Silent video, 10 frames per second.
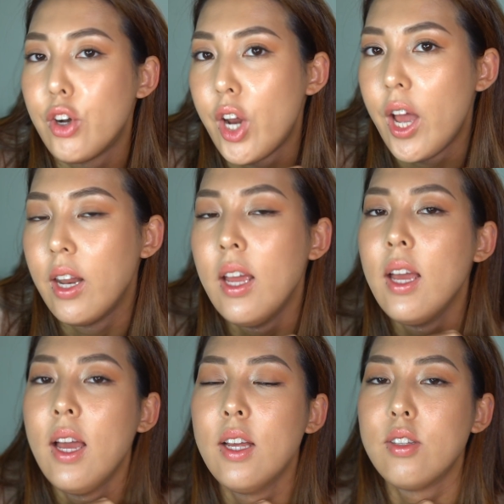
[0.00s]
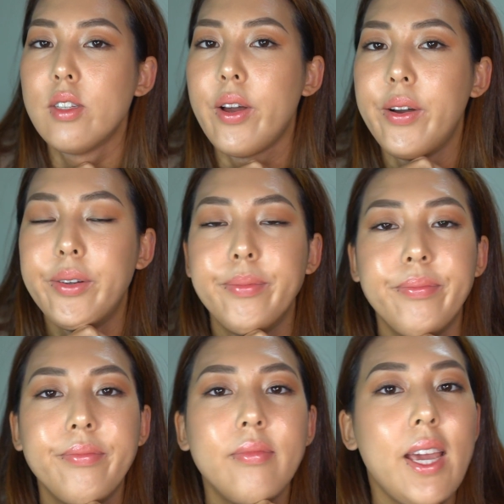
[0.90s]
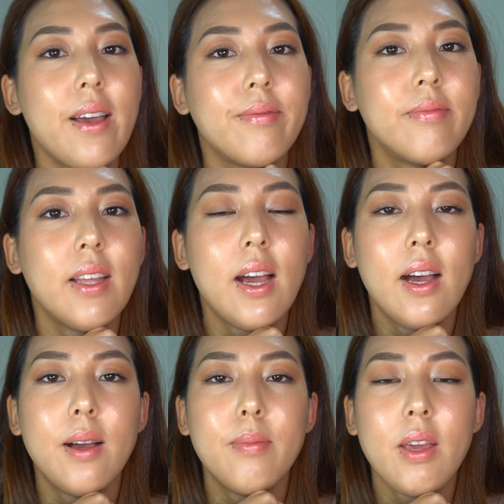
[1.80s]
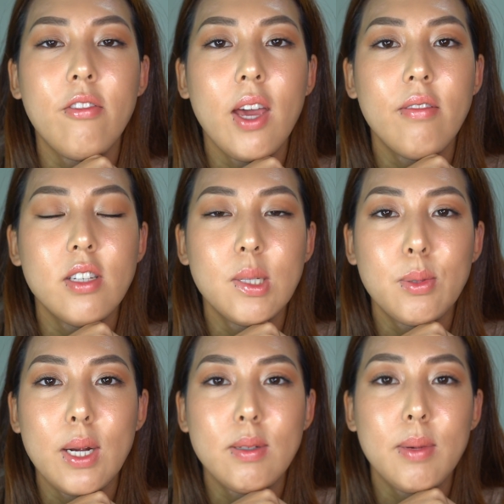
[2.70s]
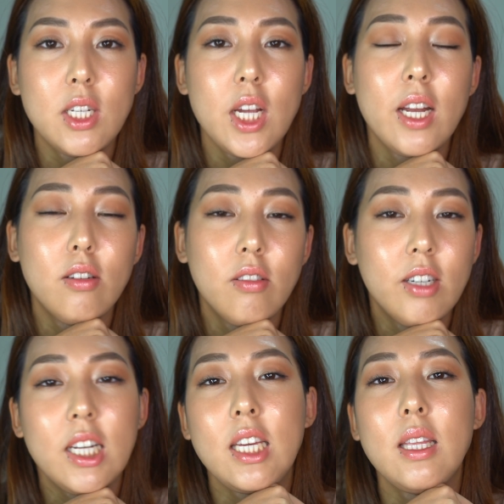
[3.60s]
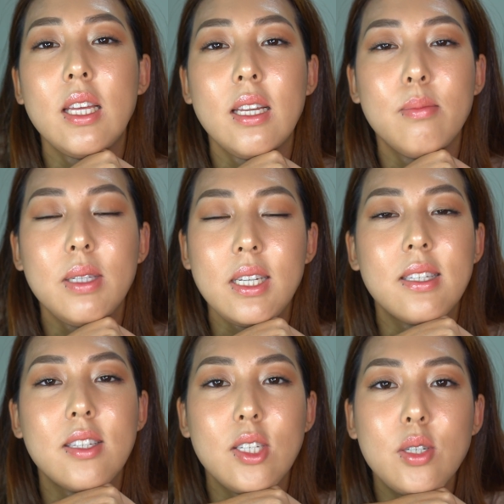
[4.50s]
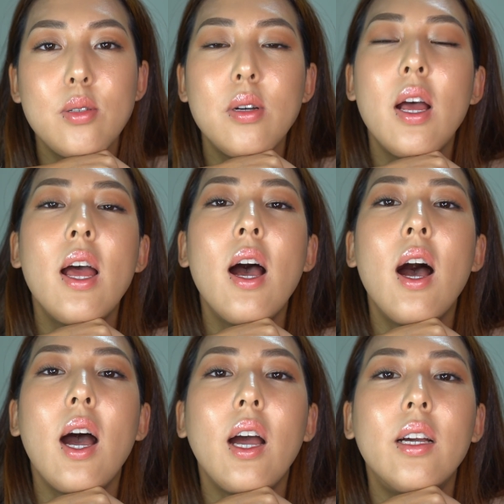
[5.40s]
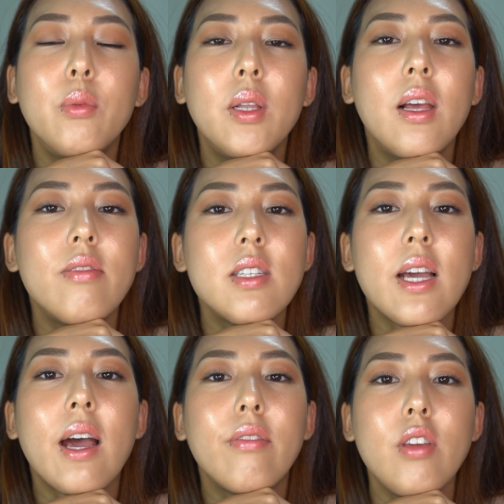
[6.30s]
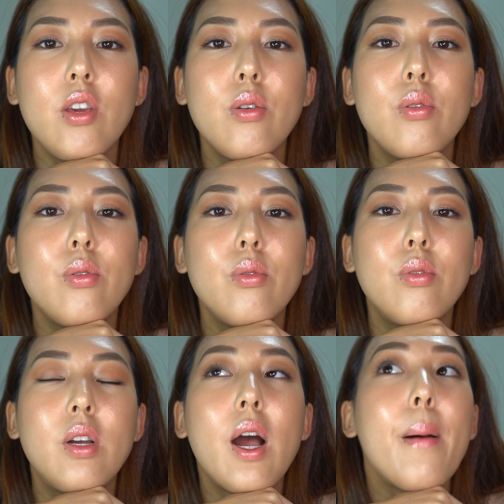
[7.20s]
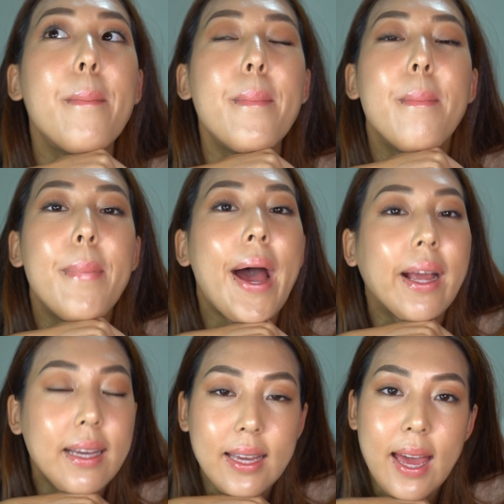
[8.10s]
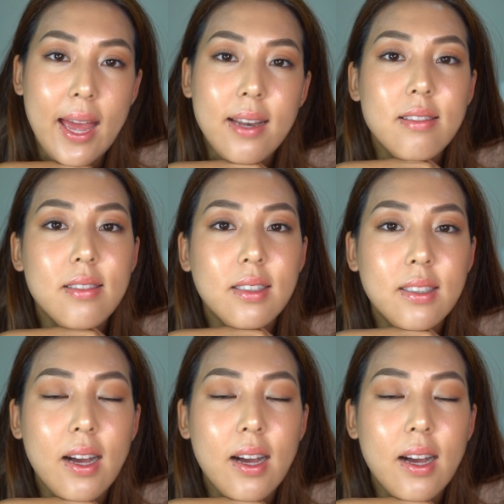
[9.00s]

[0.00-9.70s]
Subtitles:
it or not. So yeah, if you haven't subscribed to my channel already, then please do. I would love to have you come back again.